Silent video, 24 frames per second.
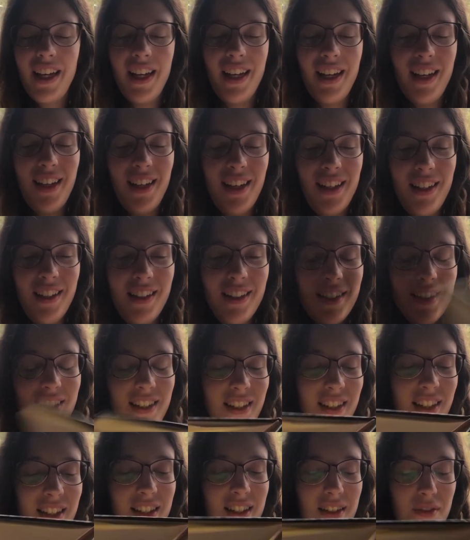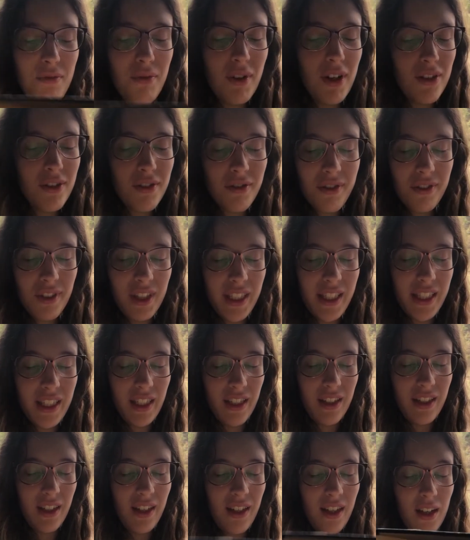and it's wonderfully
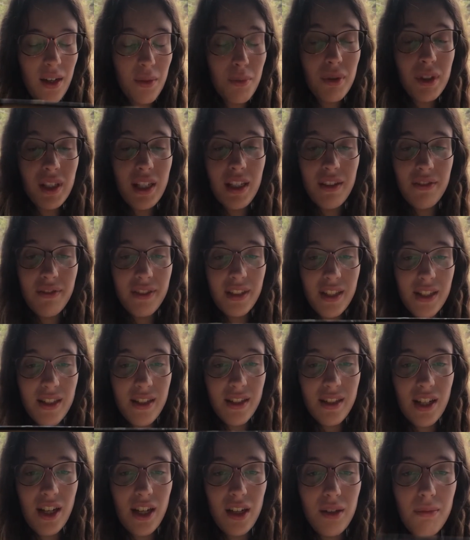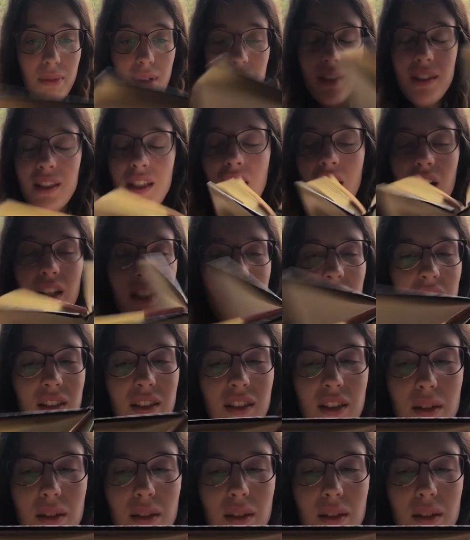done, and I believe it's done by Khalil